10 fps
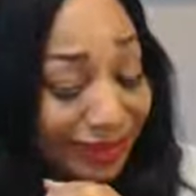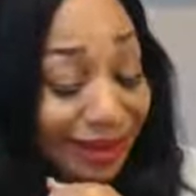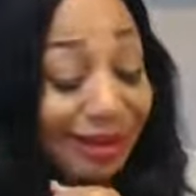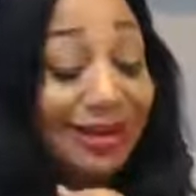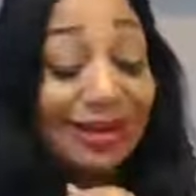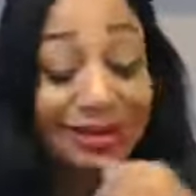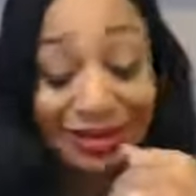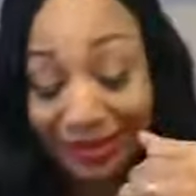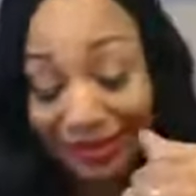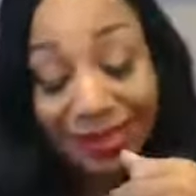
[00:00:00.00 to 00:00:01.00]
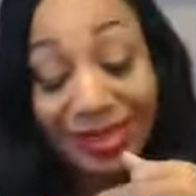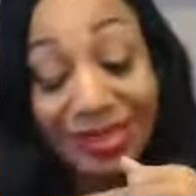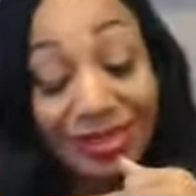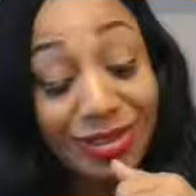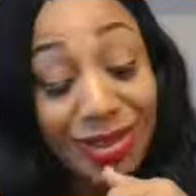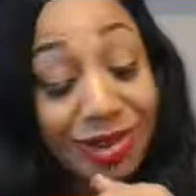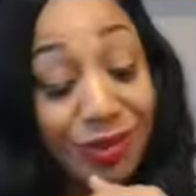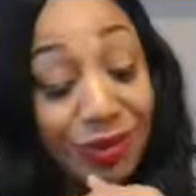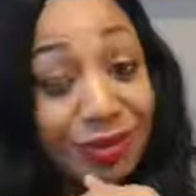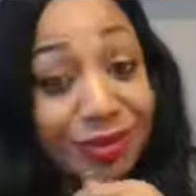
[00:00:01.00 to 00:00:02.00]
Ha. It's a
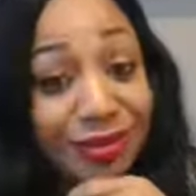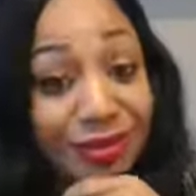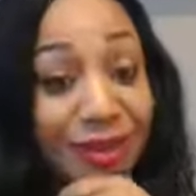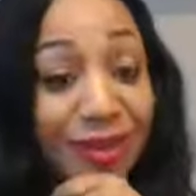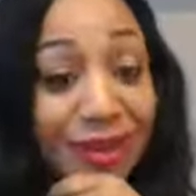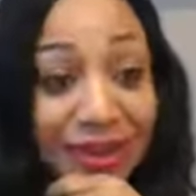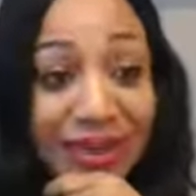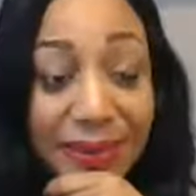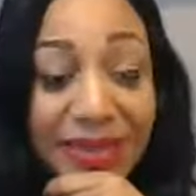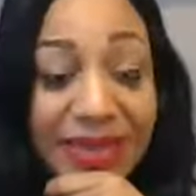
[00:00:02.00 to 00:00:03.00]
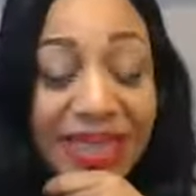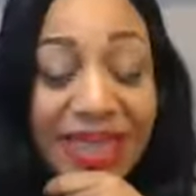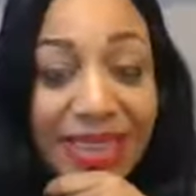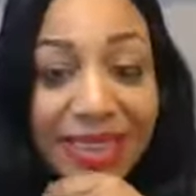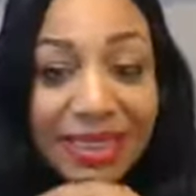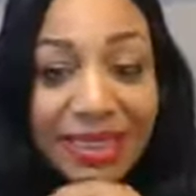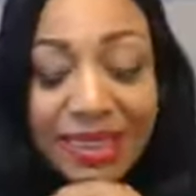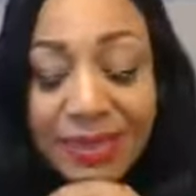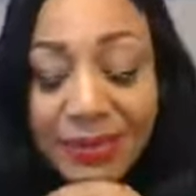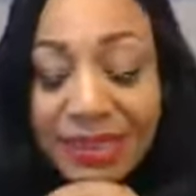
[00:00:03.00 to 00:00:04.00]
juggle, but uh, let me think
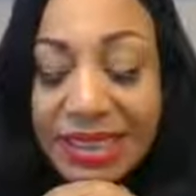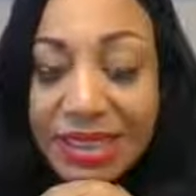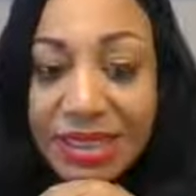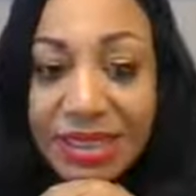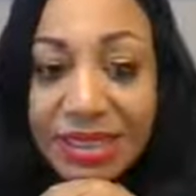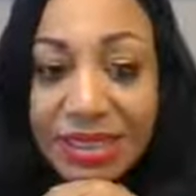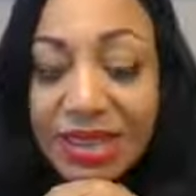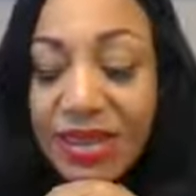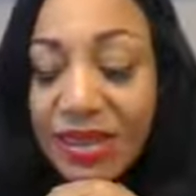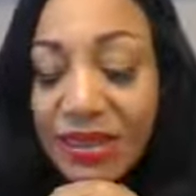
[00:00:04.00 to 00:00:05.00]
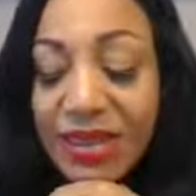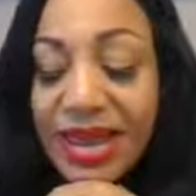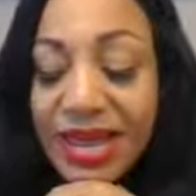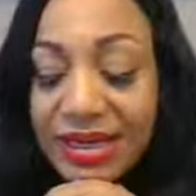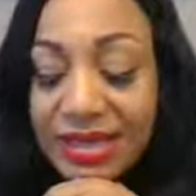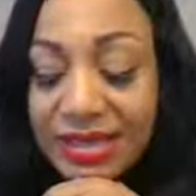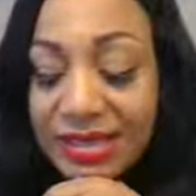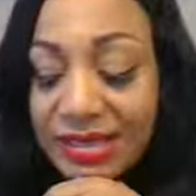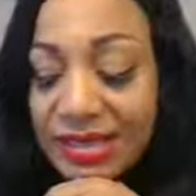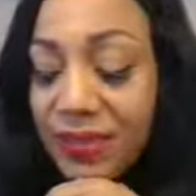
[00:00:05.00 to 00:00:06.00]
because that
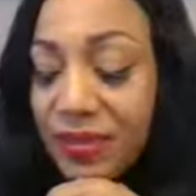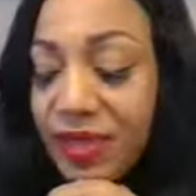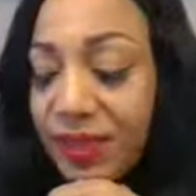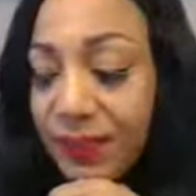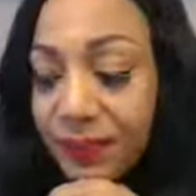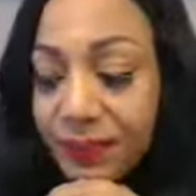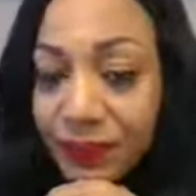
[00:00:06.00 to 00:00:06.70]
is something